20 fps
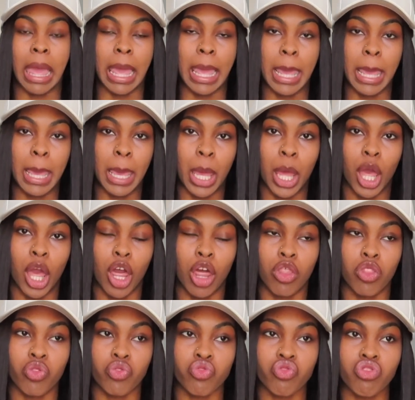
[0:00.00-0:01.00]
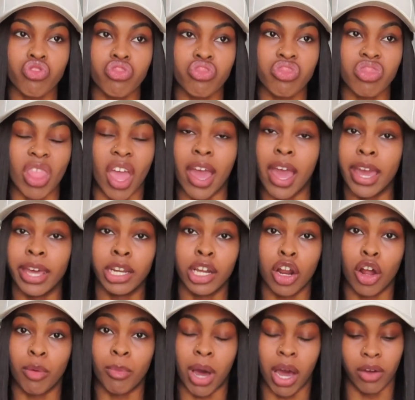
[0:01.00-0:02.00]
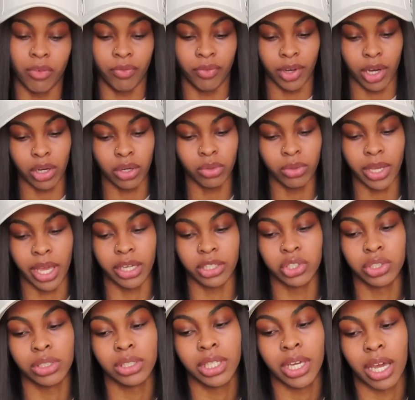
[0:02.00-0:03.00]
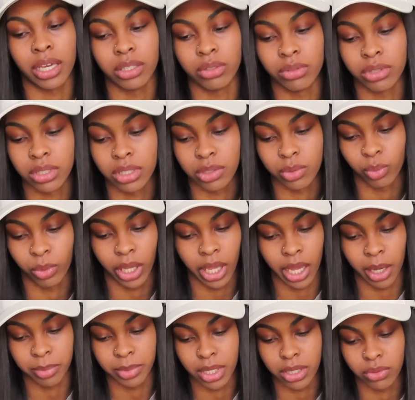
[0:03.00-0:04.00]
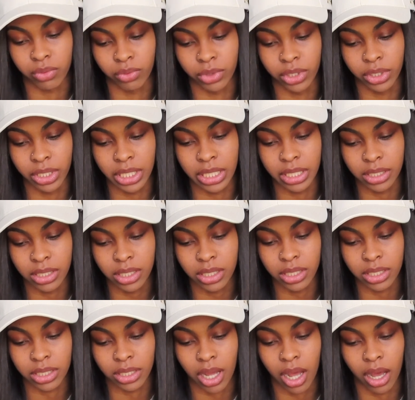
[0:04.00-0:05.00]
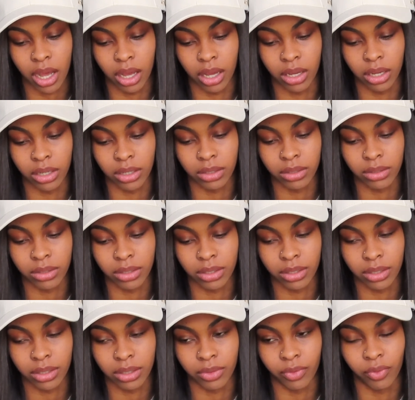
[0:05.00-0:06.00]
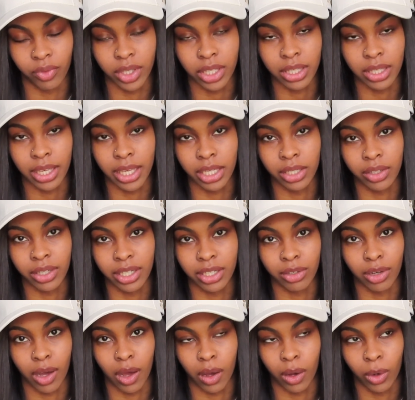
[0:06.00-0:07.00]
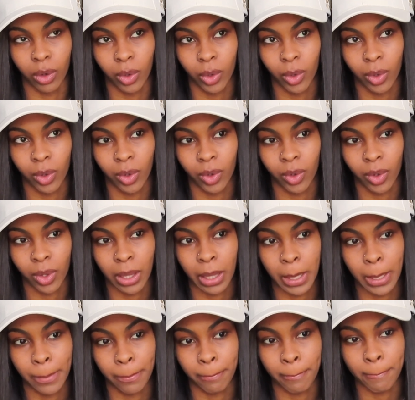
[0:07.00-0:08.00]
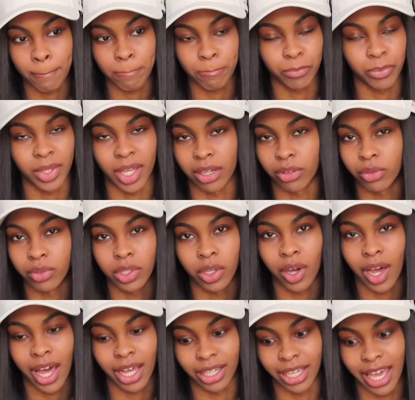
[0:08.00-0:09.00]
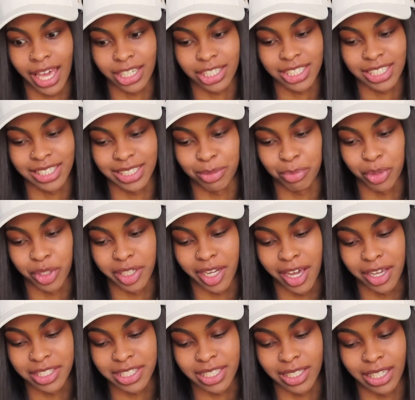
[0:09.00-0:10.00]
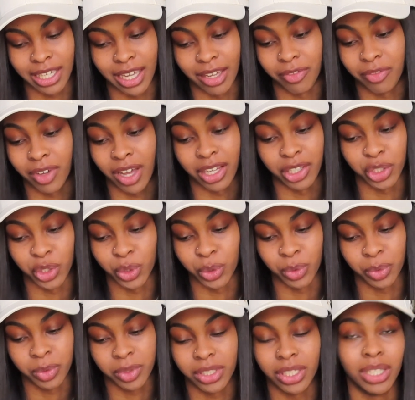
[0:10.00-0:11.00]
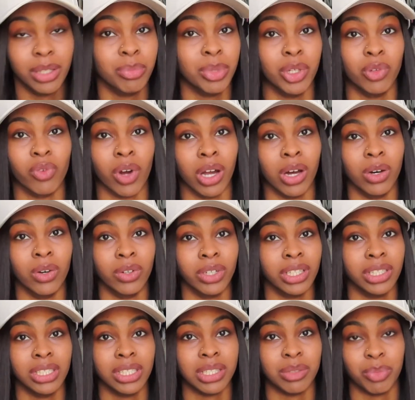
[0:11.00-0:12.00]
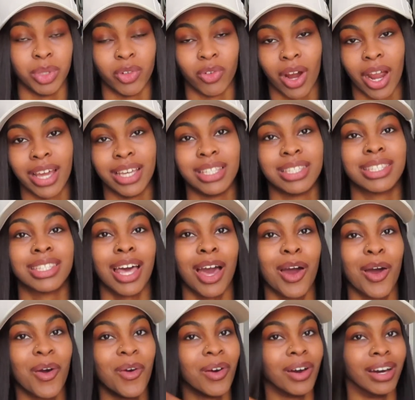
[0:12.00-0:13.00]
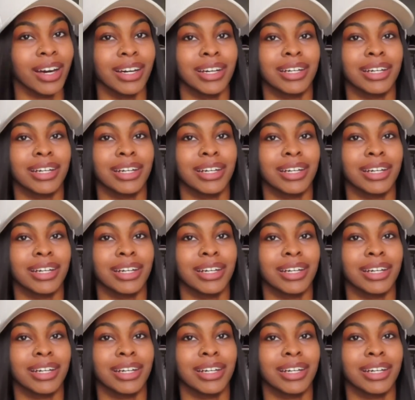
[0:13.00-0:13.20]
And I edit on my phone. Actually, I use this one app that's real easy. It's called VLLO. I don't know how to actually pronounce it. If I do, it'd be wrong. It doesn't be right. So,